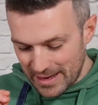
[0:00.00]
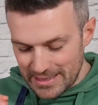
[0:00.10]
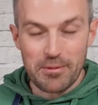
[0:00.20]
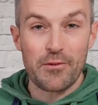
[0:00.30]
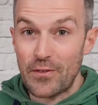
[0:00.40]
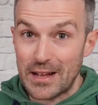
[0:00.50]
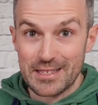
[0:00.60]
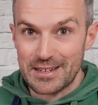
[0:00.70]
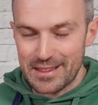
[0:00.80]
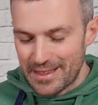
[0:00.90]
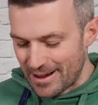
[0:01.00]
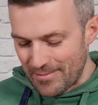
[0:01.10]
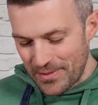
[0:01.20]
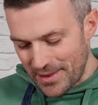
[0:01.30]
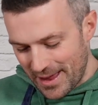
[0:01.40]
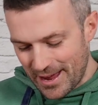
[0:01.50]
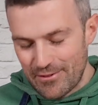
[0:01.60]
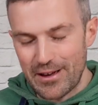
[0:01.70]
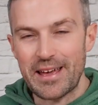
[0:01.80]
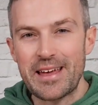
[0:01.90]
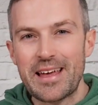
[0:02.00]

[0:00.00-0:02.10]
It's a bit fancier than that. Anyway,